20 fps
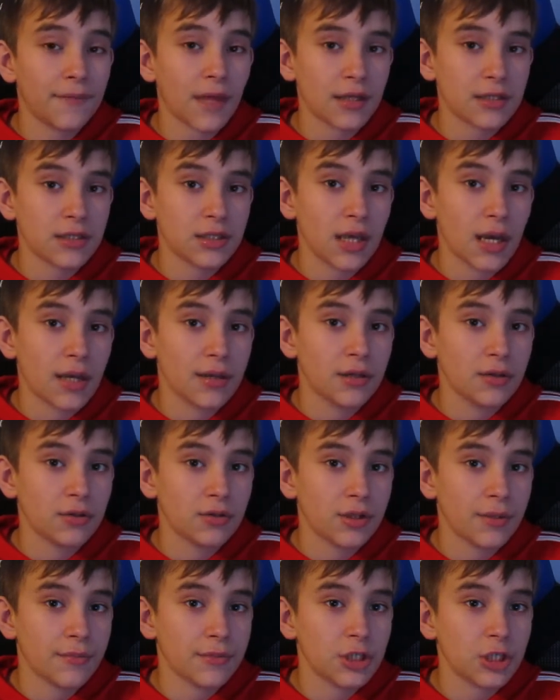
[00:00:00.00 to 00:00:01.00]
That's the ideal
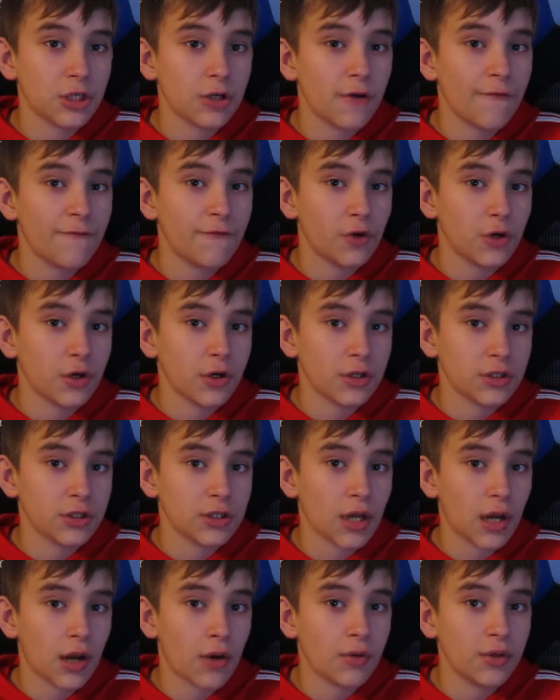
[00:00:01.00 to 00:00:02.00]
temperature for a Crested
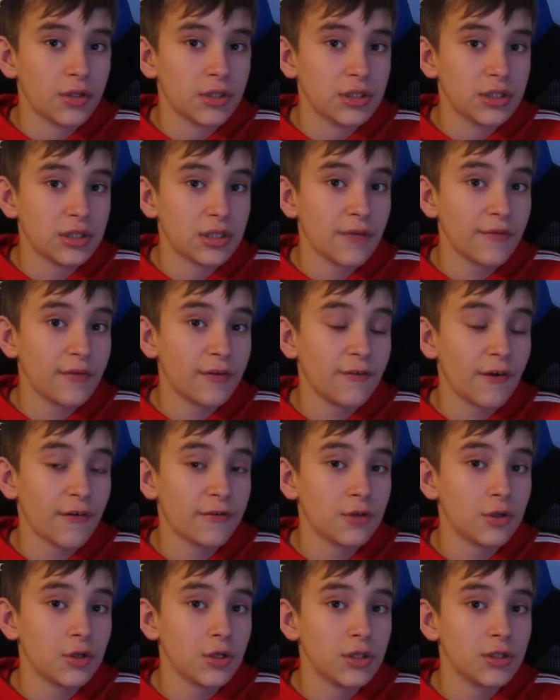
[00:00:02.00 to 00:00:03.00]
Gecko, is 75
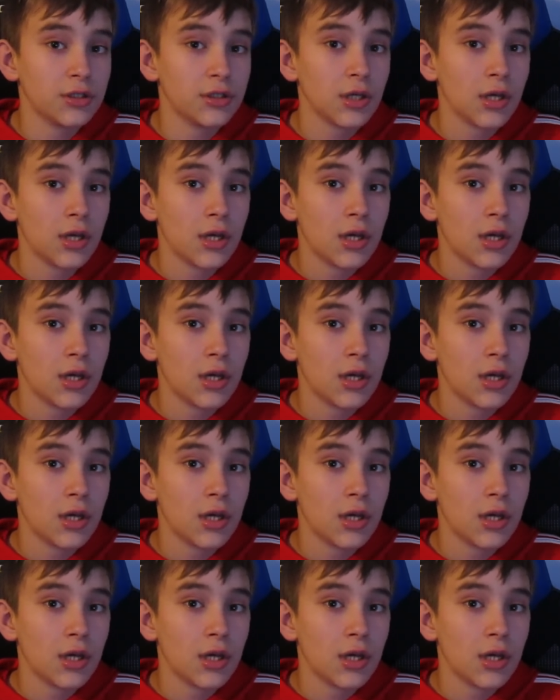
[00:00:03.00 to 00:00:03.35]
degrees,